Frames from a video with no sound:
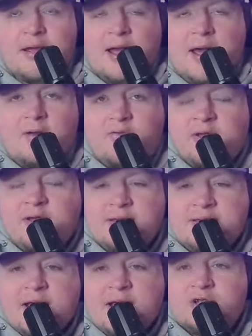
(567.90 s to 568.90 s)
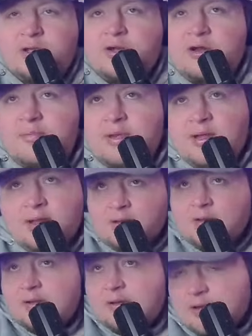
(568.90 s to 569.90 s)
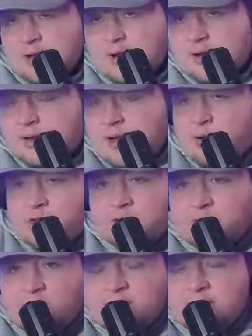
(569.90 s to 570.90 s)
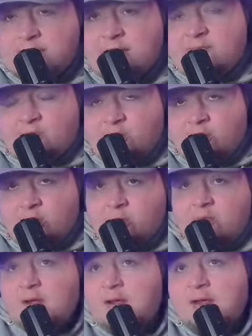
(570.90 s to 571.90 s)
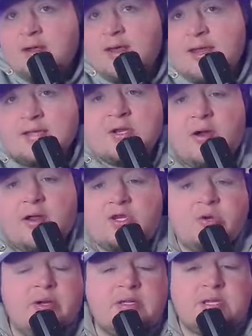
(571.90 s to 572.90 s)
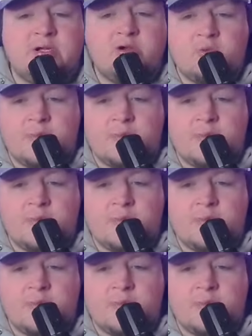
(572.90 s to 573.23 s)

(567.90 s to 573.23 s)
I don't think he's actually going to be coaching on staff, although he's a great choice too.